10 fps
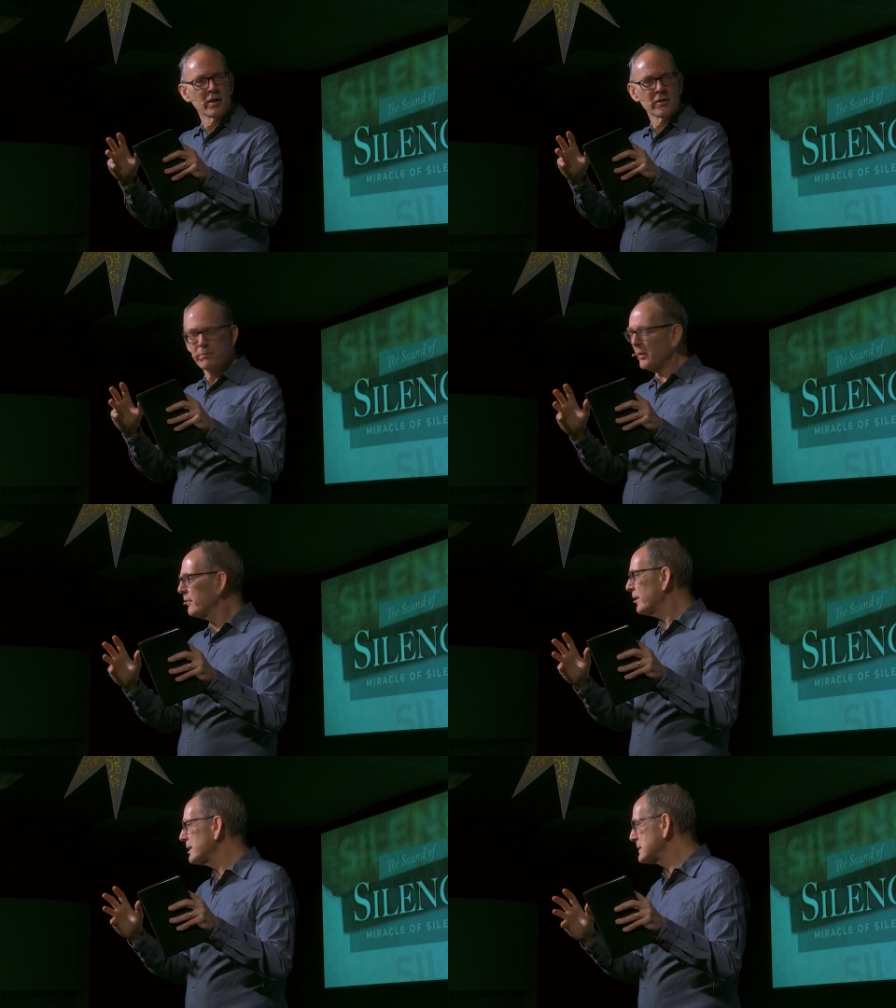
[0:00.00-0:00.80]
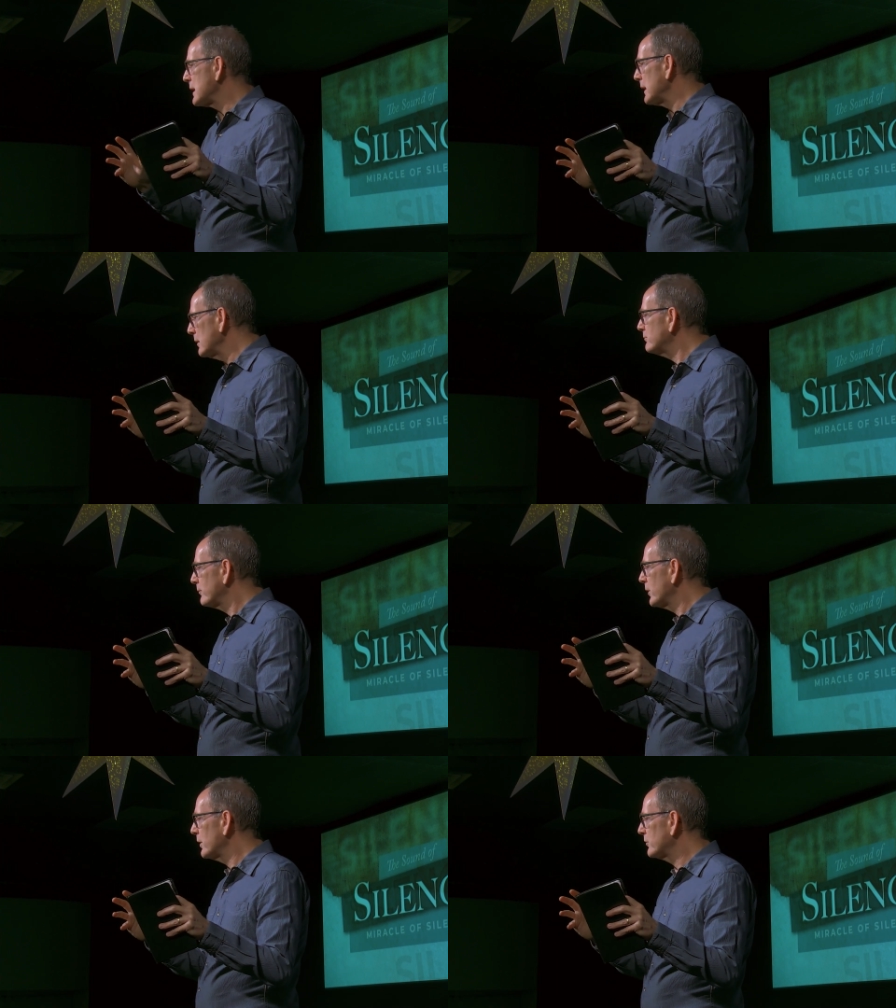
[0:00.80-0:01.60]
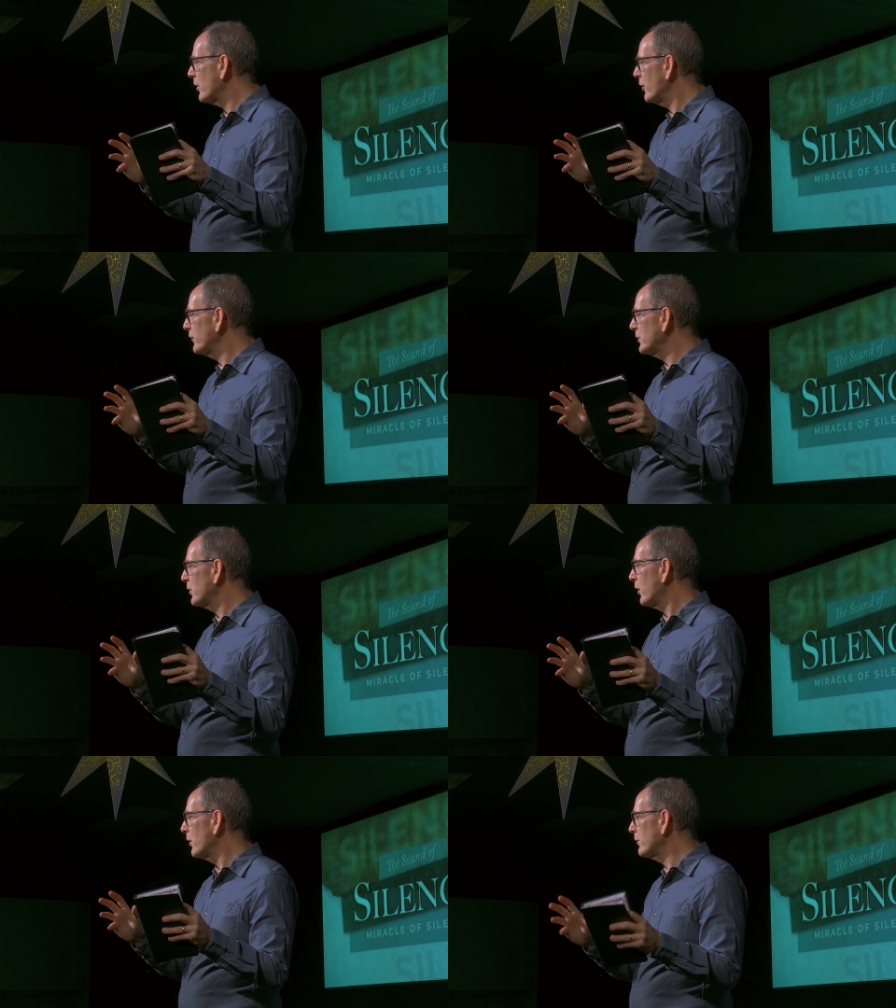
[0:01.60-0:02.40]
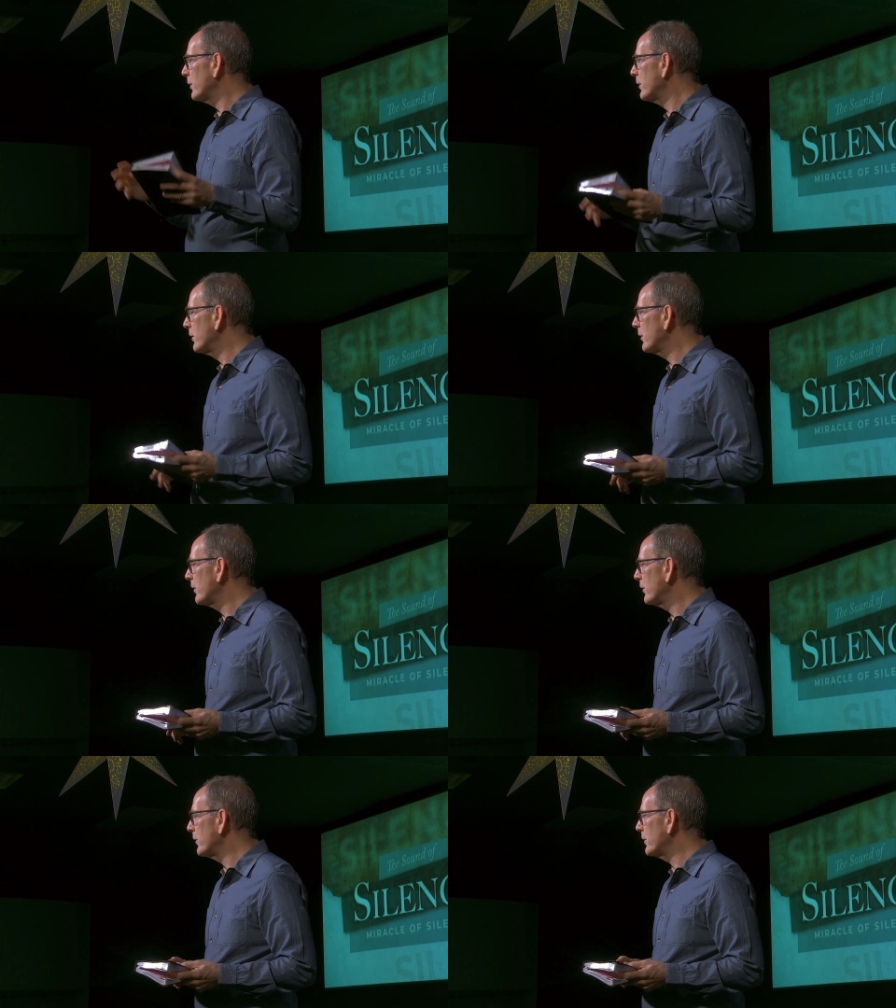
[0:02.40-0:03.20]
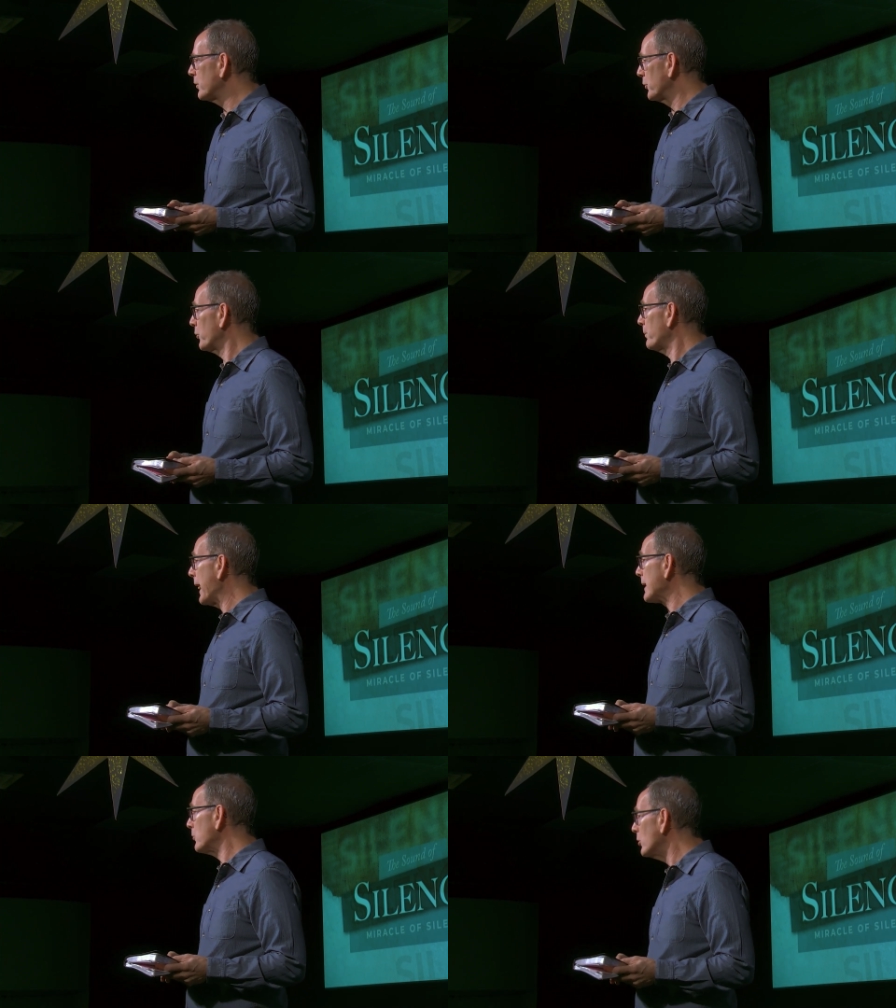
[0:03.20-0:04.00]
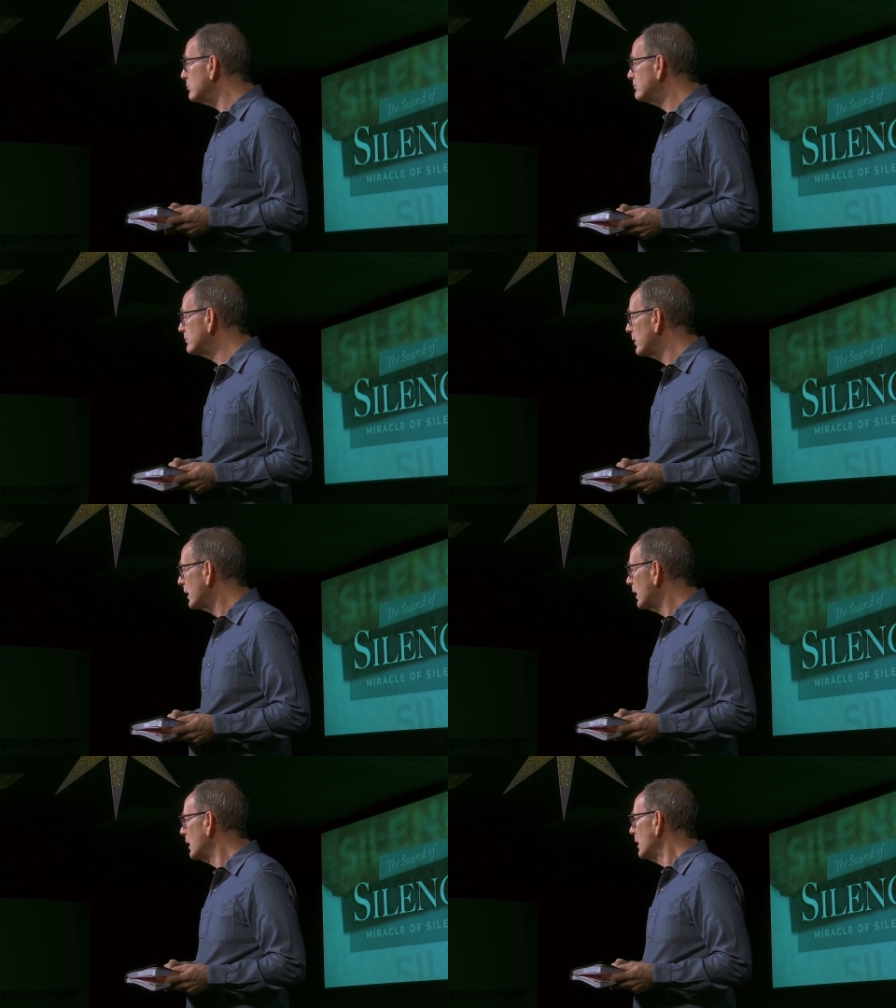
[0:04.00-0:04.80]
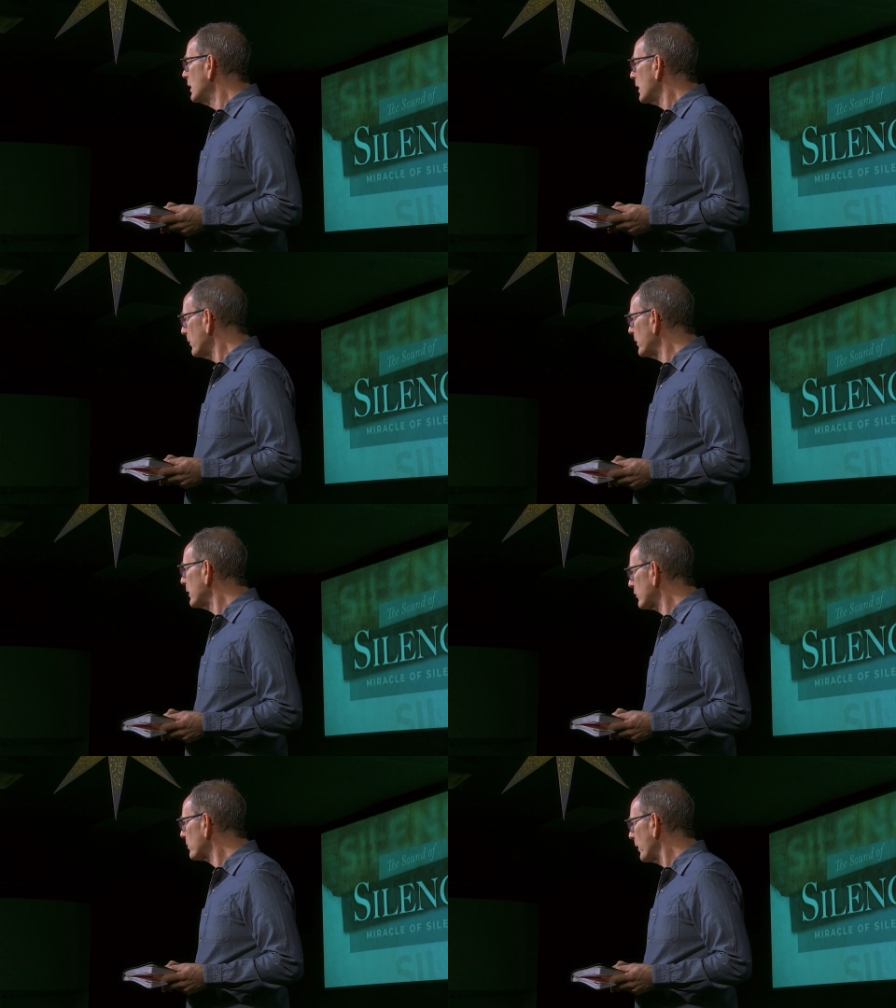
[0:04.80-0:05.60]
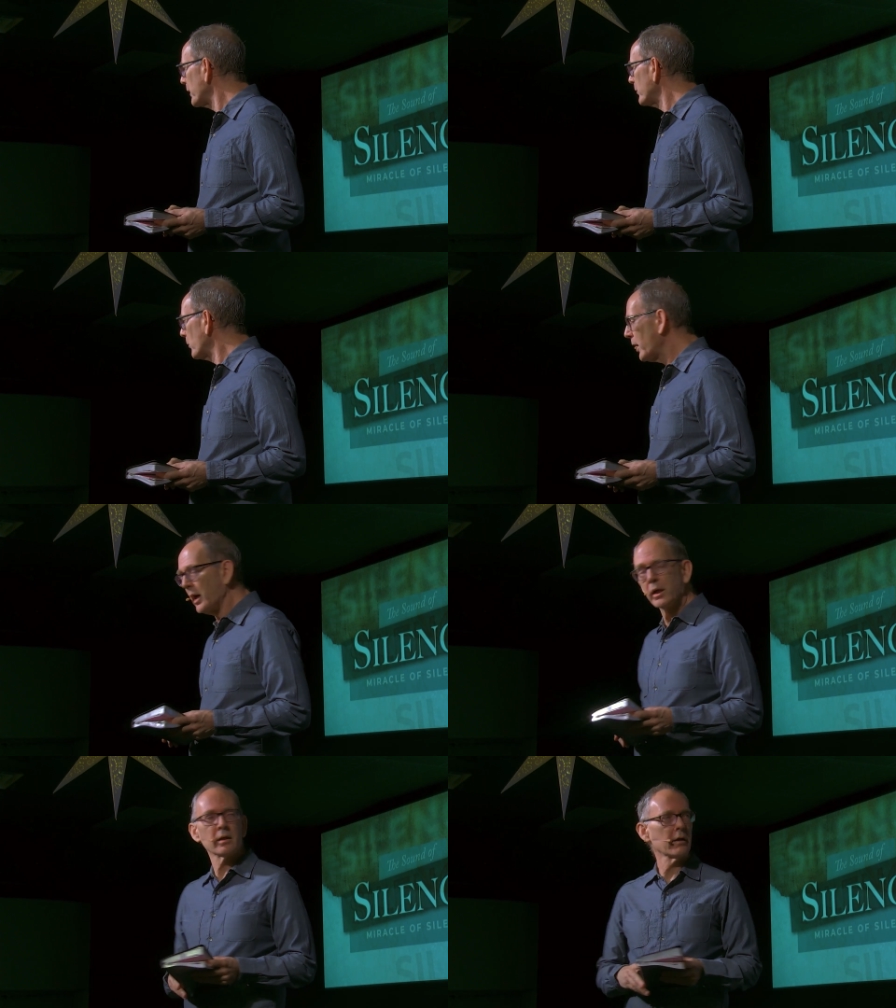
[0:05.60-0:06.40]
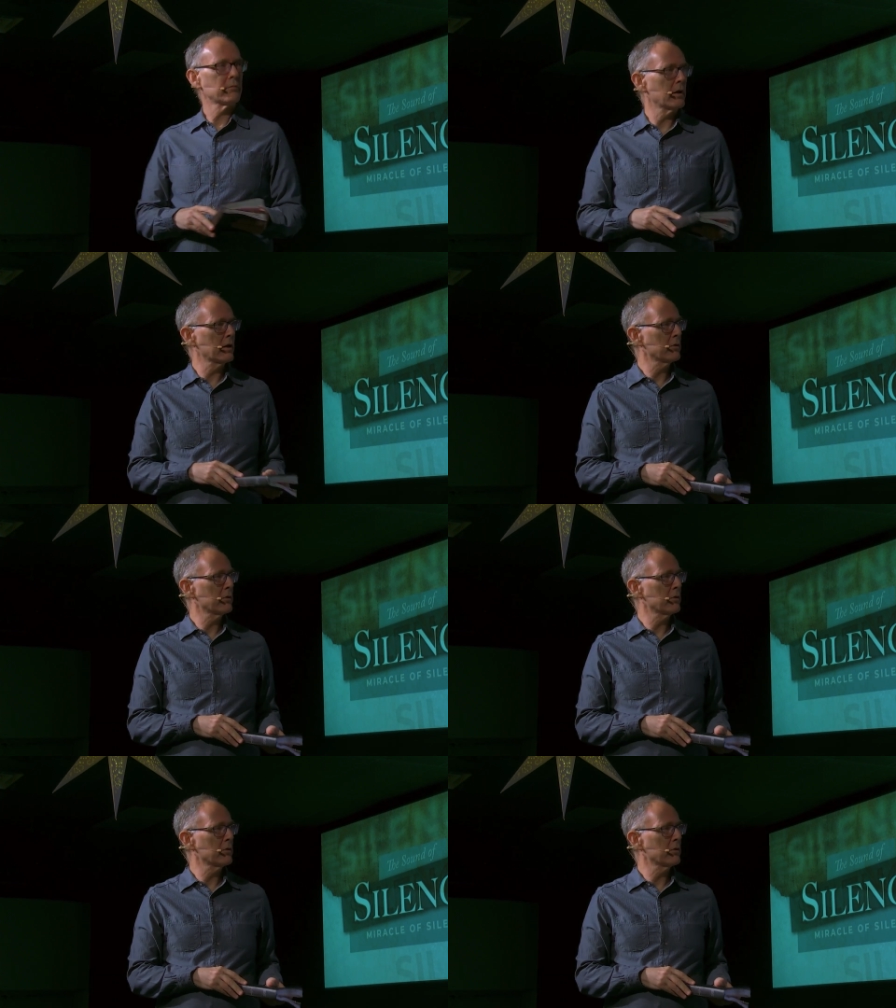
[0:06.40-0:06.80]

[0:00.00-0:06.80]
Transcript: The book of Isaiah is often called the little Bible let me explain why. I've done a